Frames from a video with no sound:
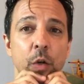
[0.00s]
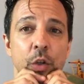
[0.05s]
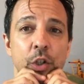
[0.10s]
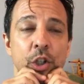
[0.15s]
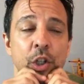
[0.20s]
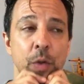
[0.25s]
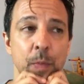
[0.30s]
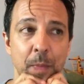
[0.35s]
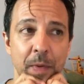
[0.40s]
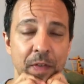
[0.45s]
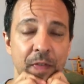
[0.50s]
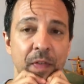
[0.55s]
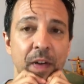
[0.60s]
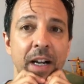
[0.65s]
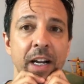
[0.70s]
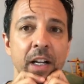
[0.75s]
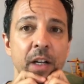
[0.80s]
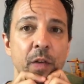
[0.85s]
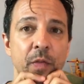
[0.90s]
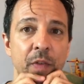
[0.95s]
It shouldn't be
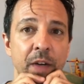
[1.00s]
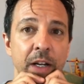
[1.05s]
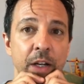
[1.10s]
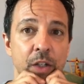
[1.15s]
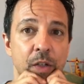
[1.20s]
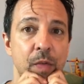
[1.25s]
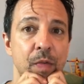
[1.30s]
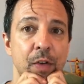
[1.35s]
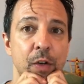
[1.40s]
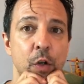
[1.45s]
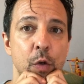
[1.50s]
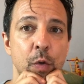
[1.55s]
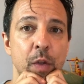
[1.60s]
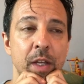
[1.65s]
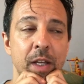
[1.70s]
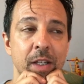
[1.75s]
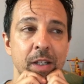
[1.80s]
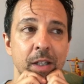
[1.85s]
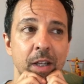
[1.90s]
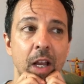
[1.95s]
fighting your fingers if you do
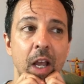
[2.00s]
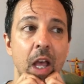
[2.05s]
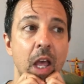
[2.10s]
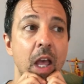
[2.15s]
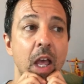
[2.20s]
this.